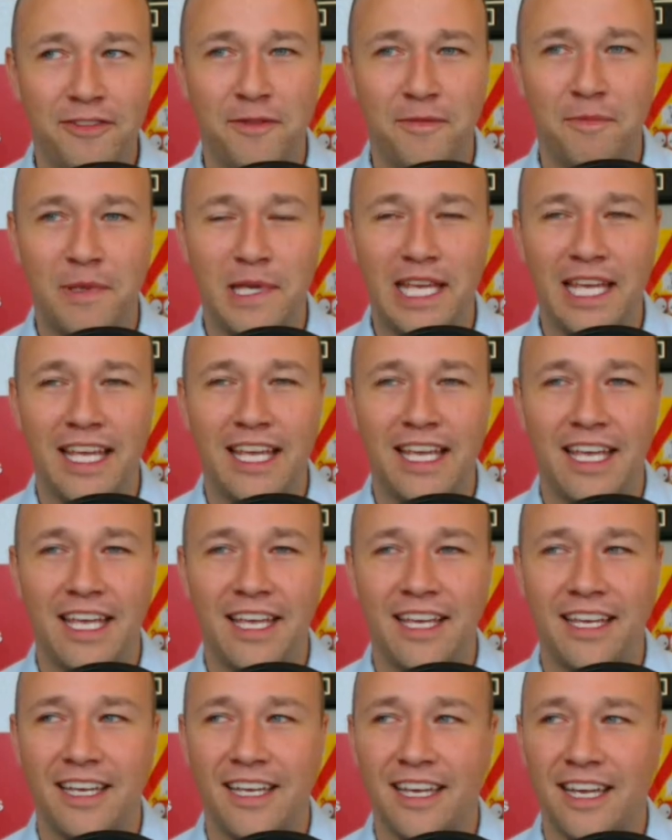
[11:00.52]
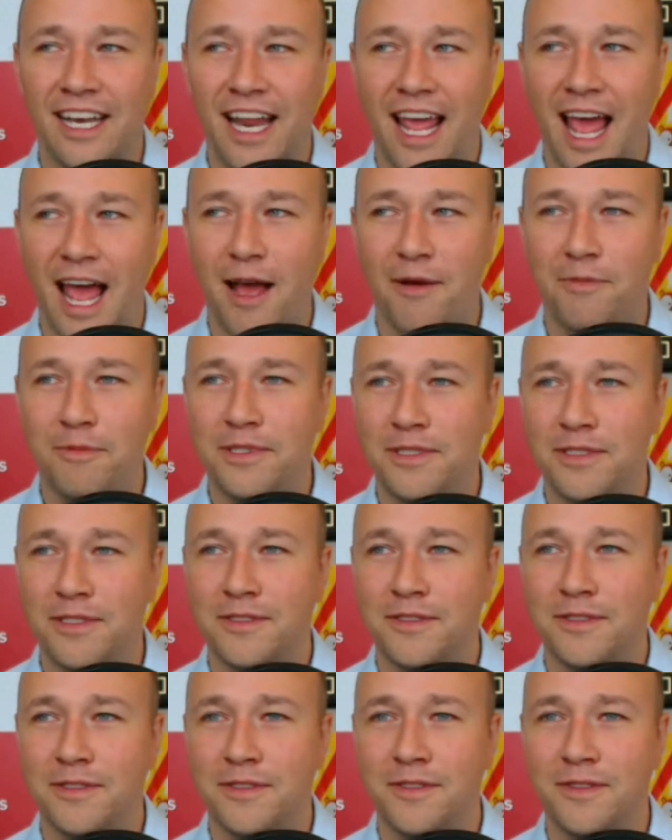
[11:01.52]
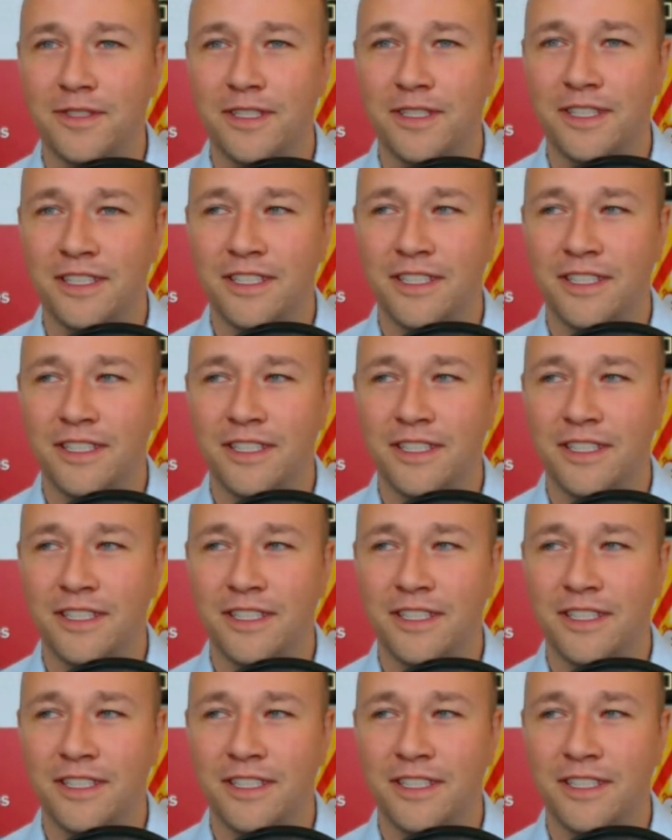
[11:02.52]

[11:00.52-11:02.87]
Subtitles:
to be an absolute,